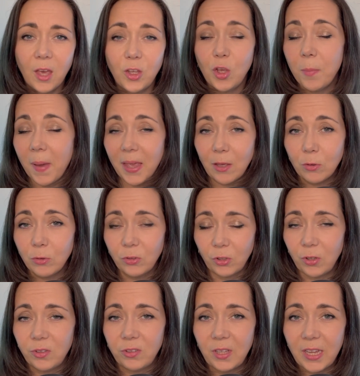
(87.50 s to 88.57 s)
You may also
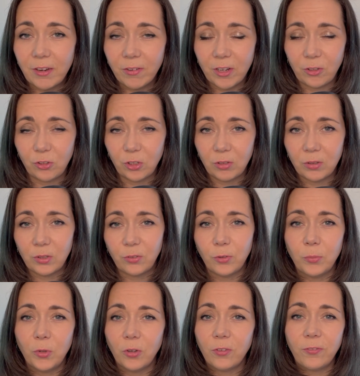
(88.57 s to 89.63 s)
seek reassurance
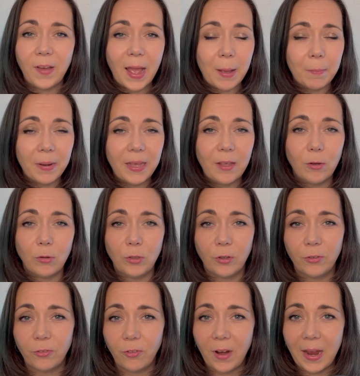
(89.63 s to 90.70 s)
from your family or your
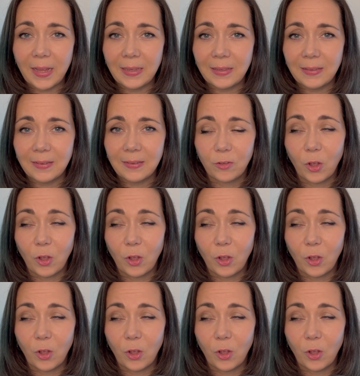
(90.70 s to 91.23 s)
friends.